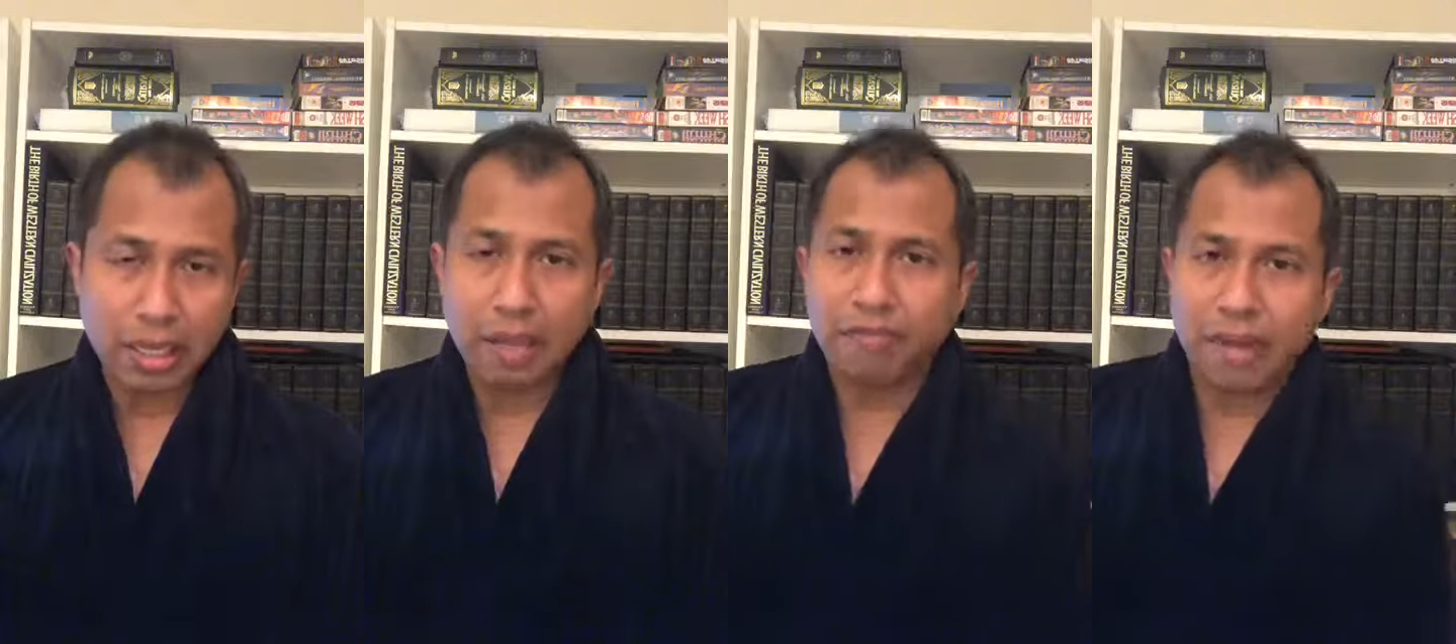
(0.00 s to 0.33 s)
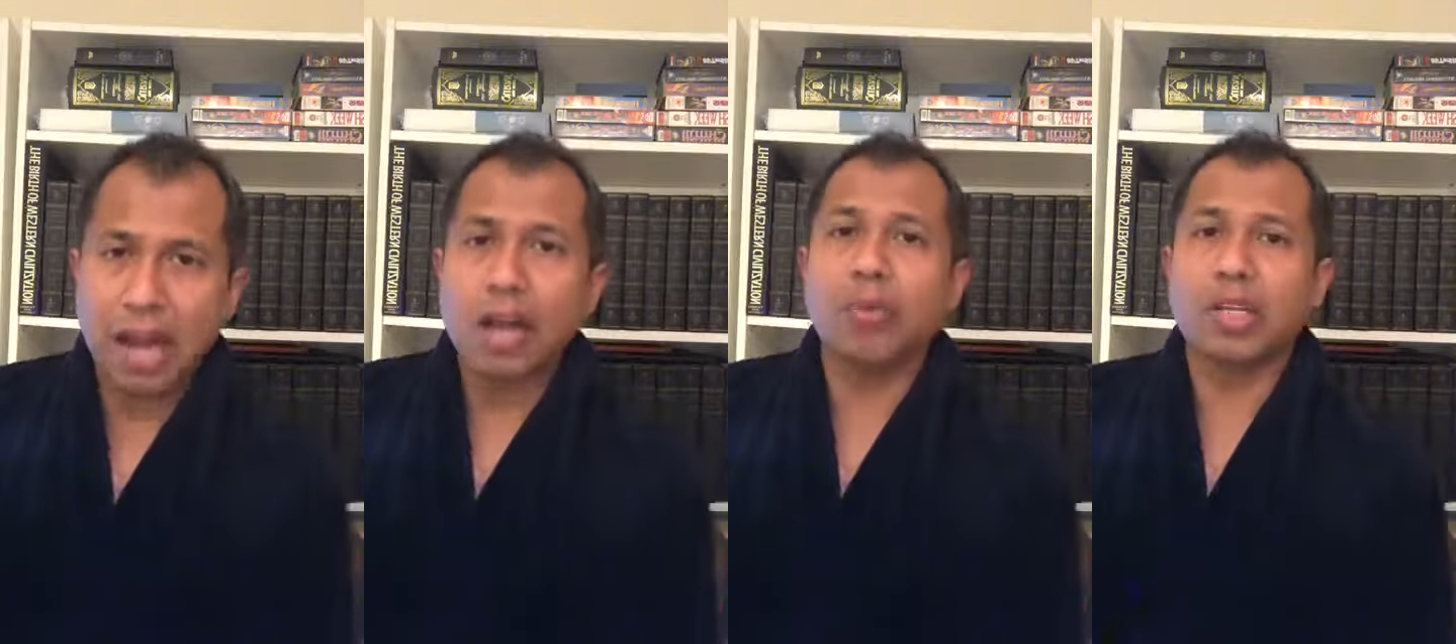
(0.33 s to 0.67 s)
If
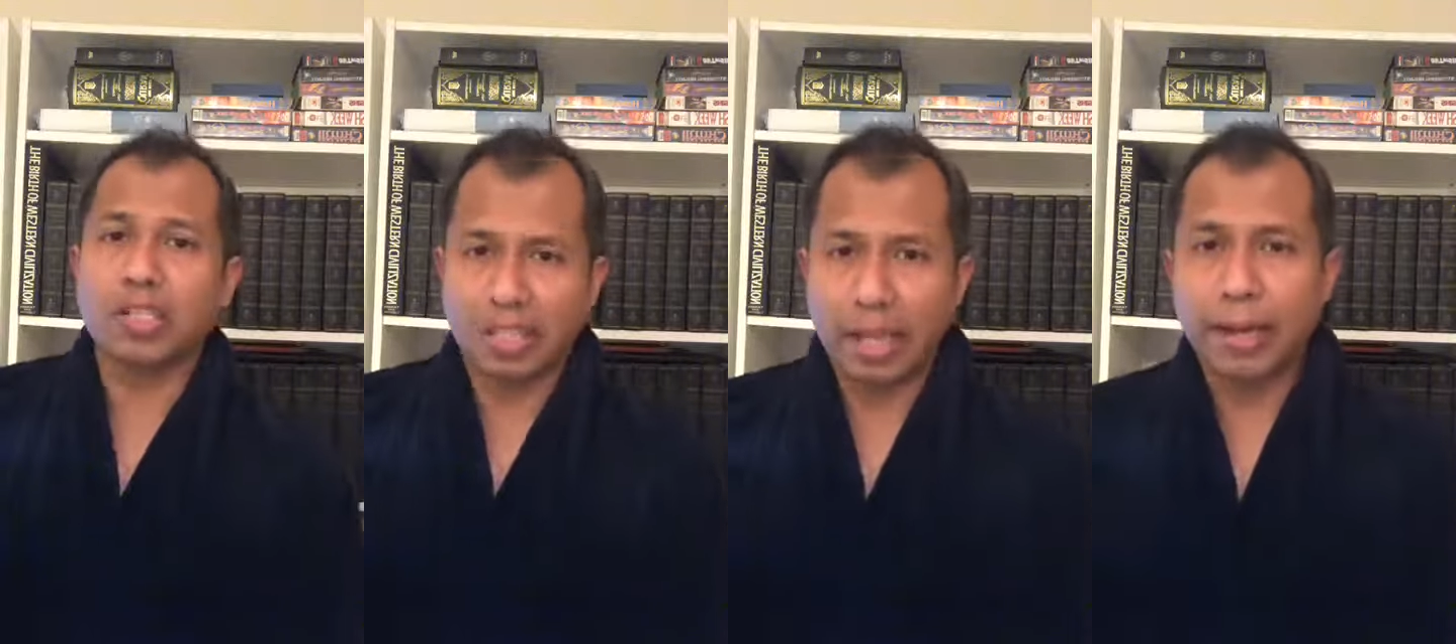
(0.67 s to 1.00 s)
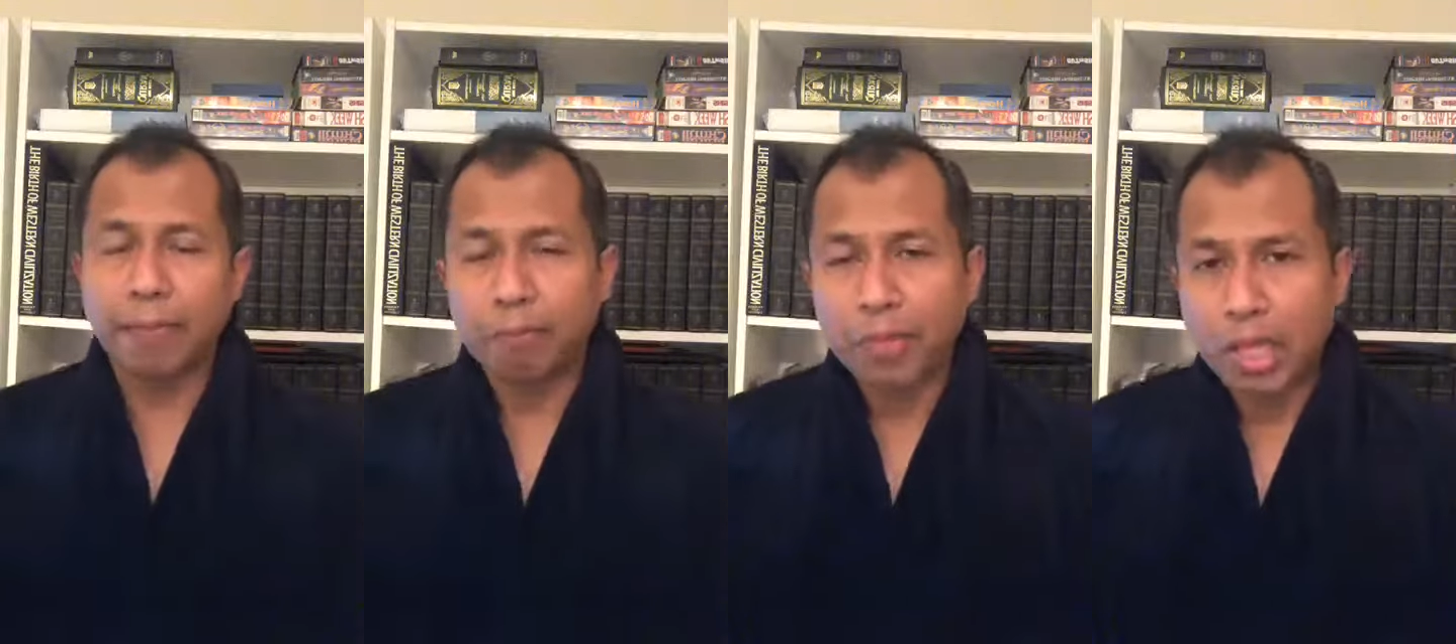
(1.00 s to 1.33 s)
I was
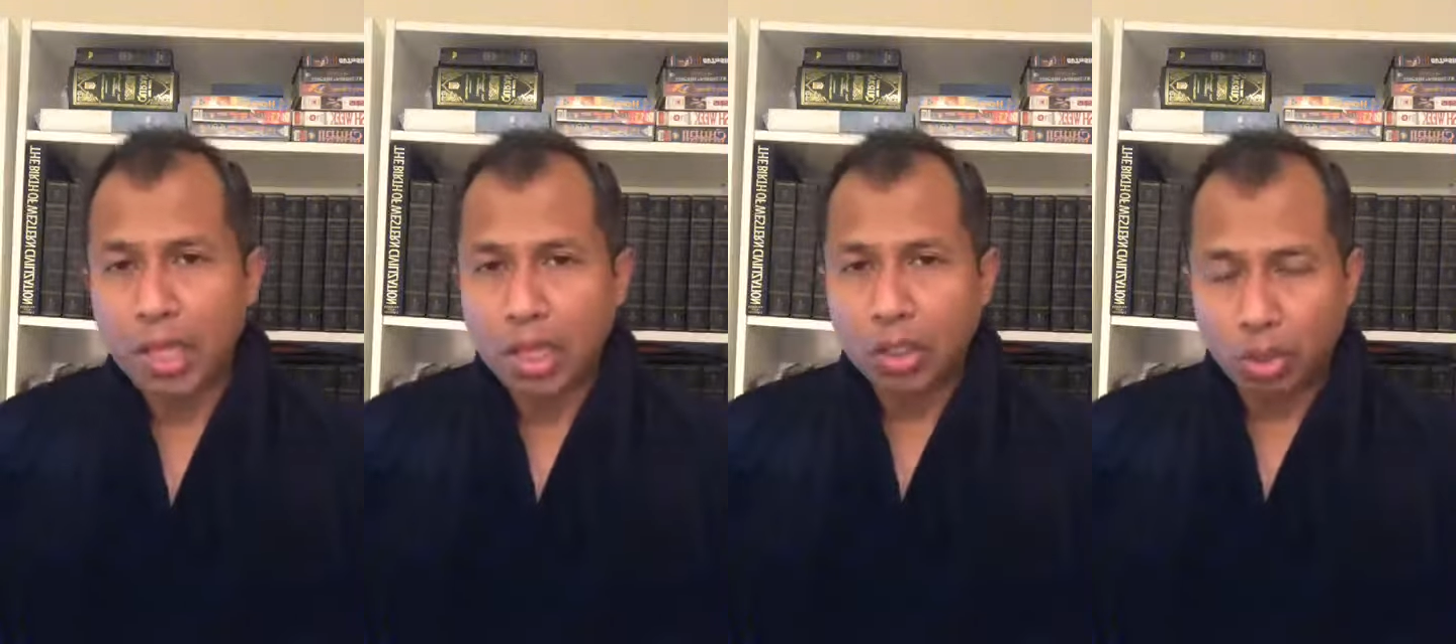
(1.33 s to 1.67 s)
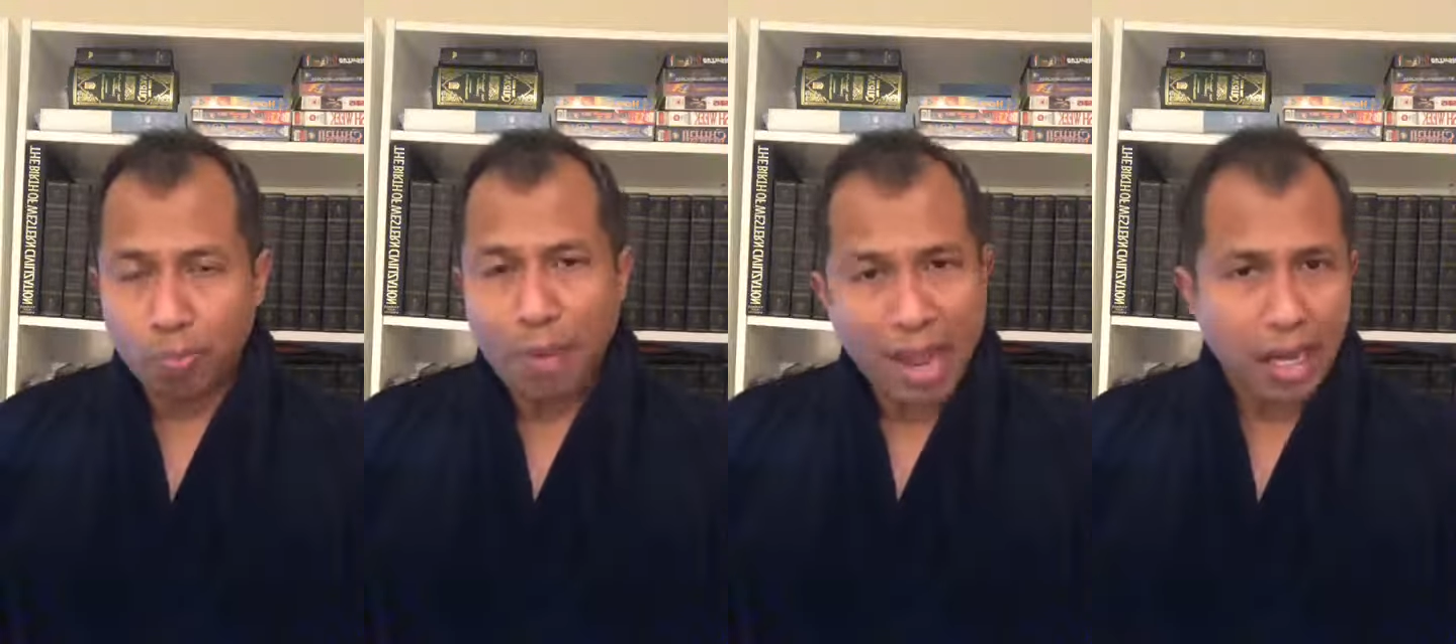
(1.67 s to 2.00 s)
there to
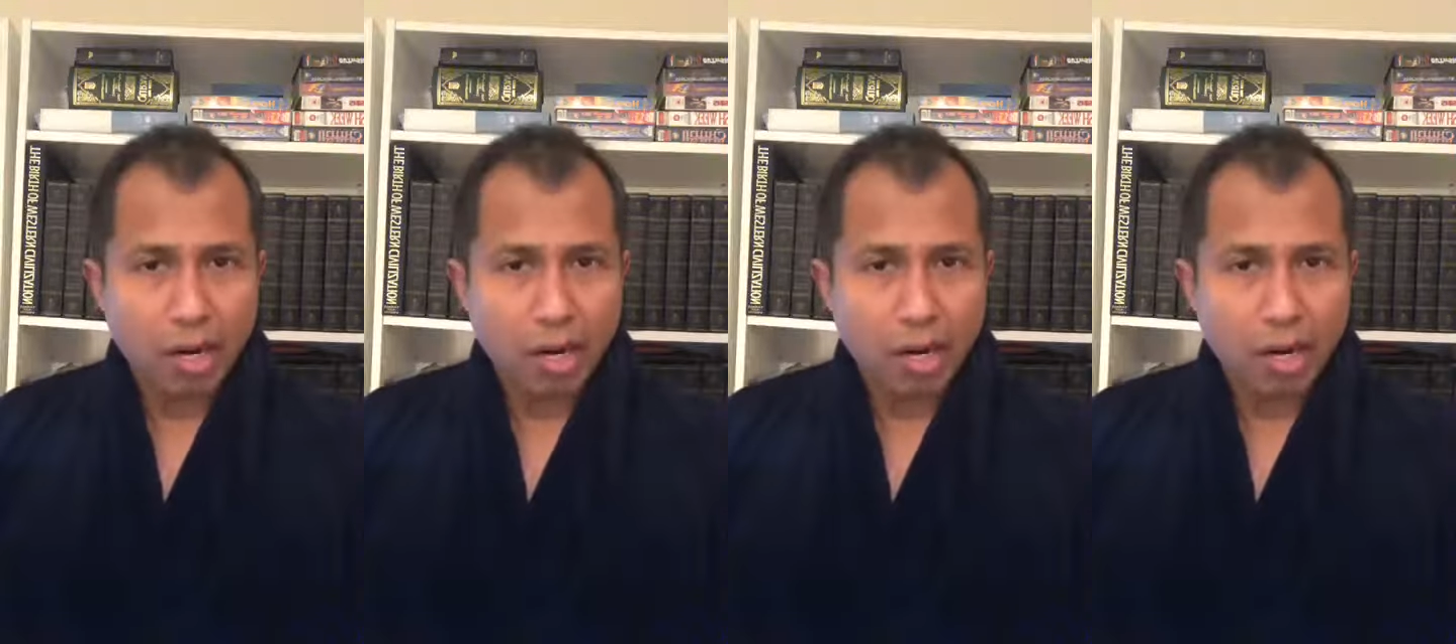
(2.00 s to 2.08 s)
back